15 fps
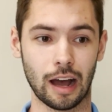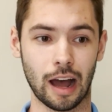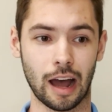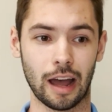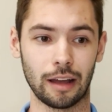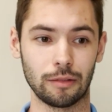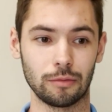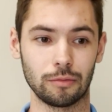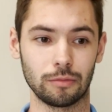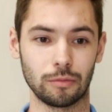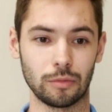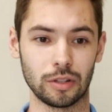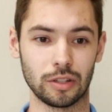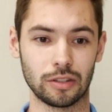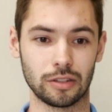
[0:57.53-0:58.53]
I
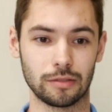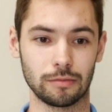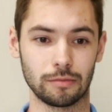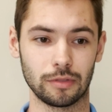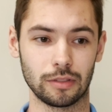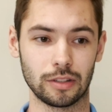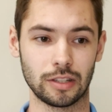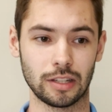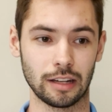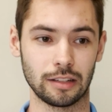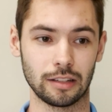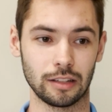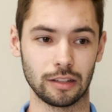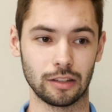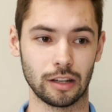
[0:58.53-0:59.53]
was sent
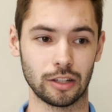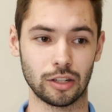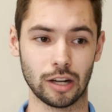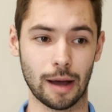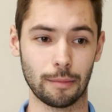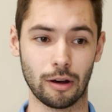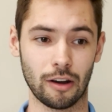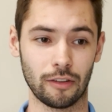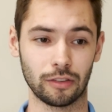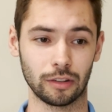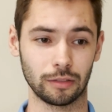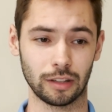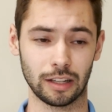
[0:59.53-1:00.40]
a, a job offer.